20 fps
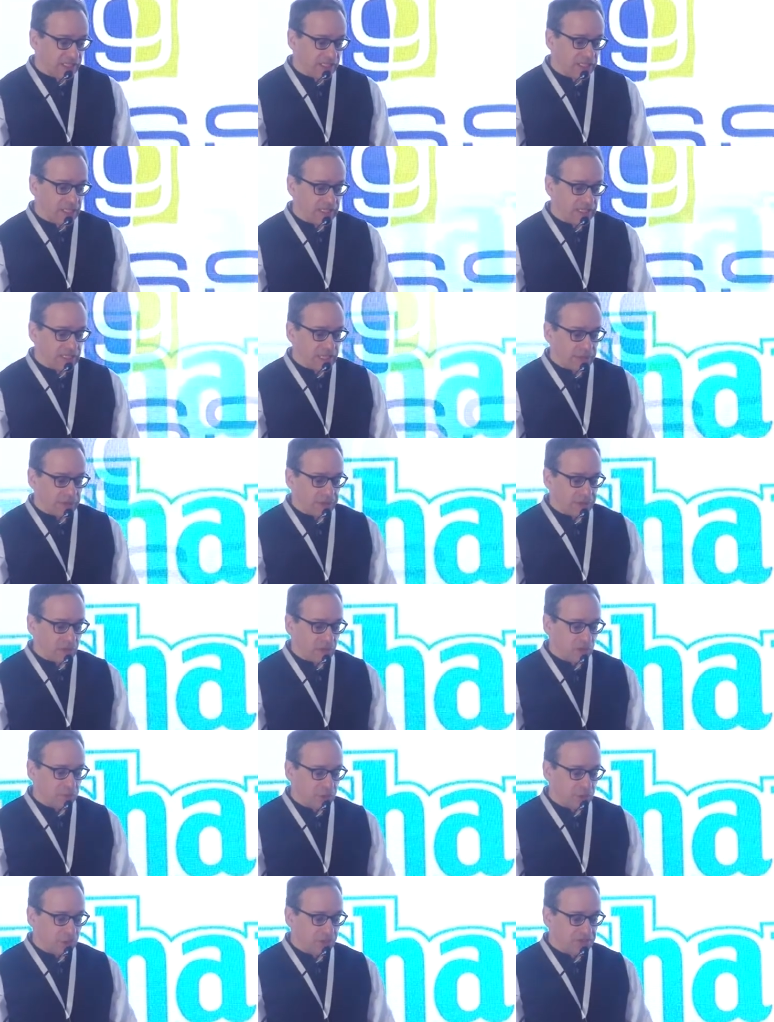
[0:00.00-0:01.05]
um,
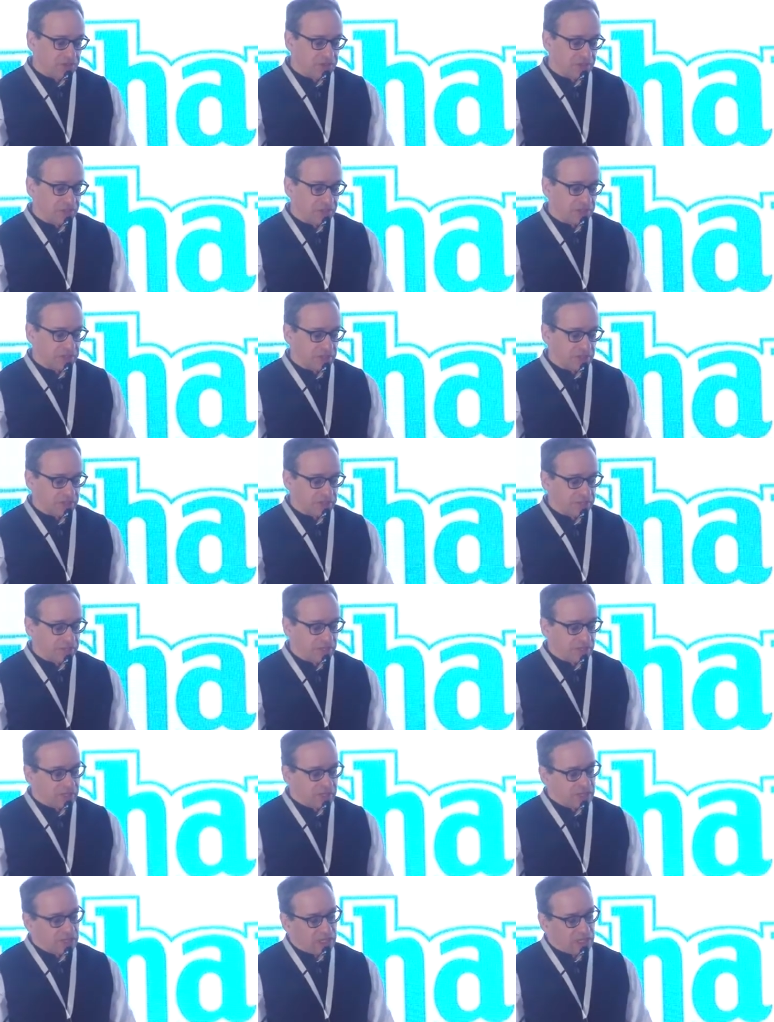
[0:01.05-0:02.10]
opposed to the
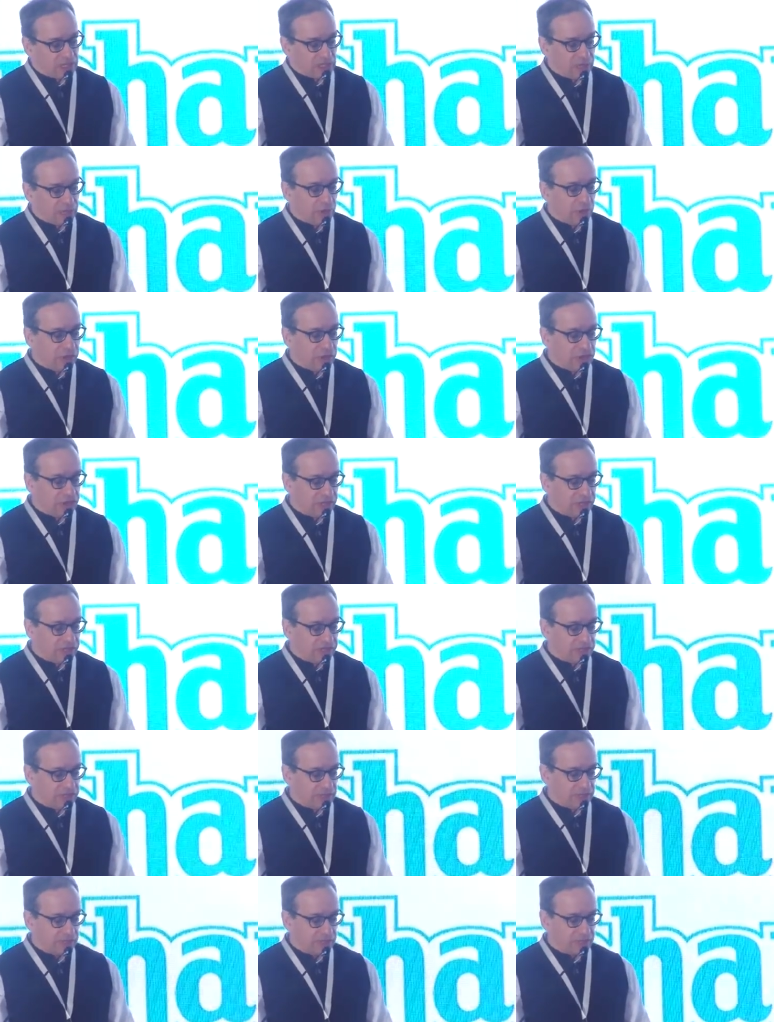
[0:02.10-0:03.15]

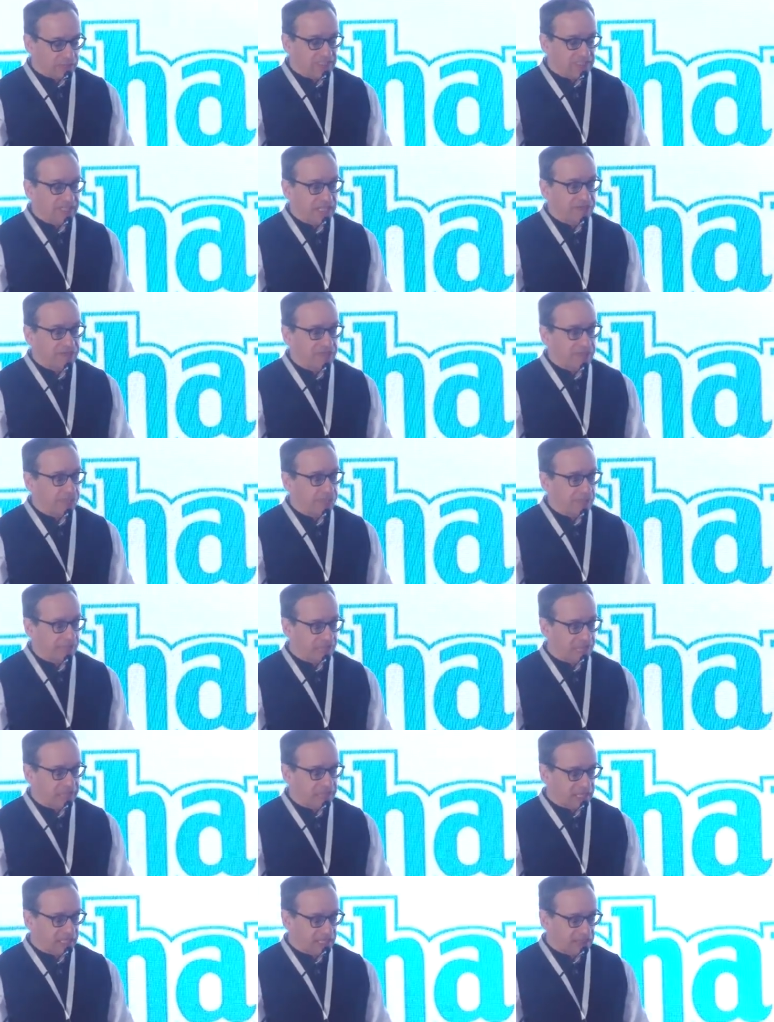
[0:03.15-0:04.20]
emerging seven
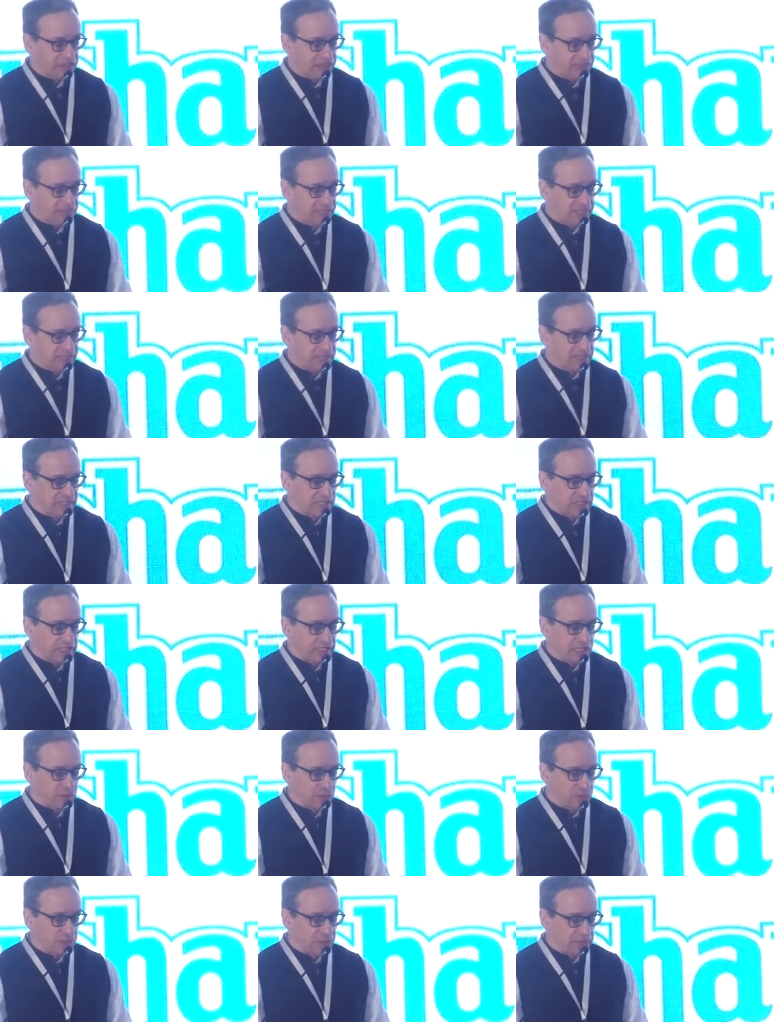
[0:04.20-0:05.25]
biggest countries
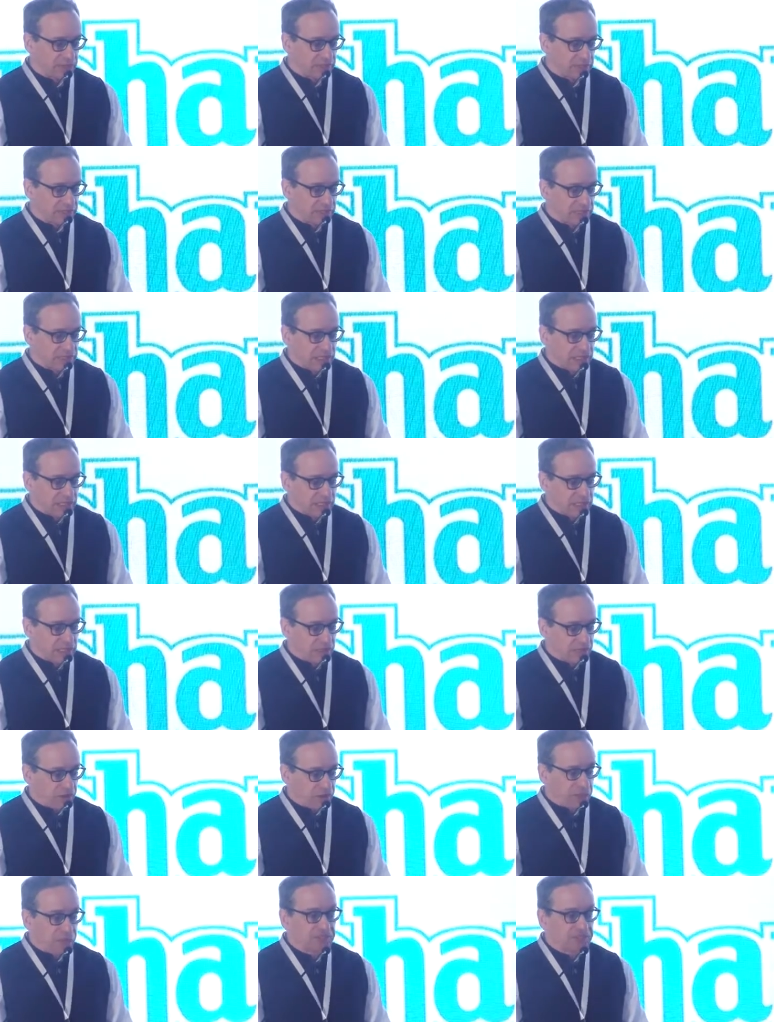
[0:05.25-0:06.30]
that will uh,
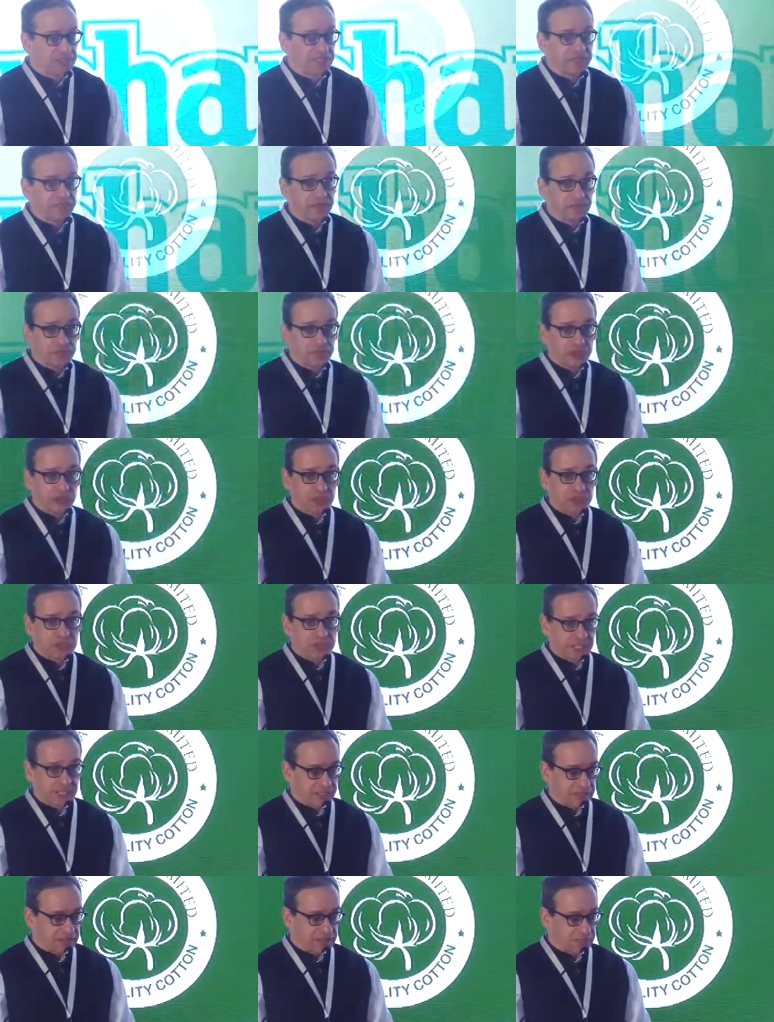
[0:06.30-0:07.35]
represent
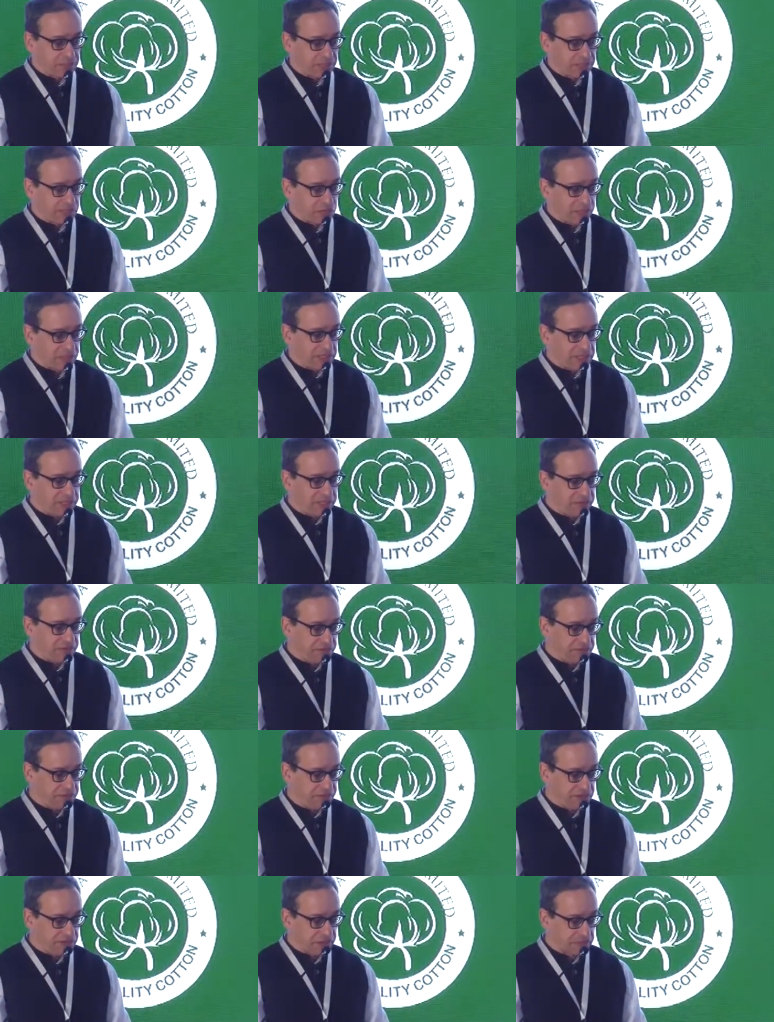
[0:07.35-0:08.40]
50% by
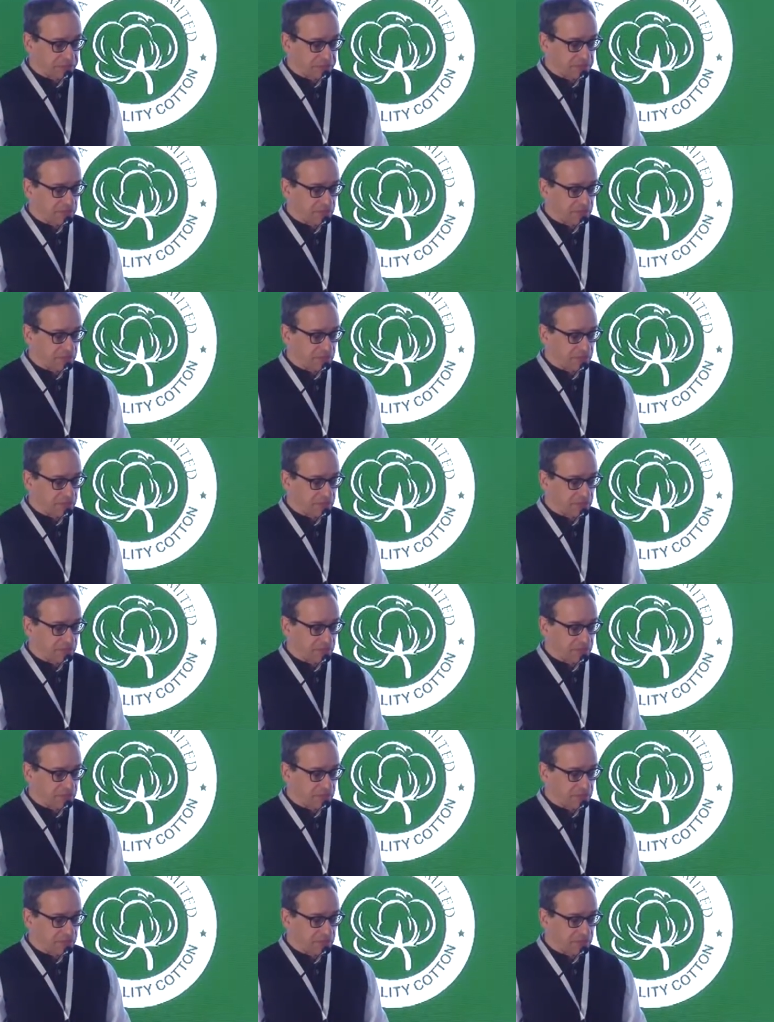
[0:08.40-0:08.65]
2050.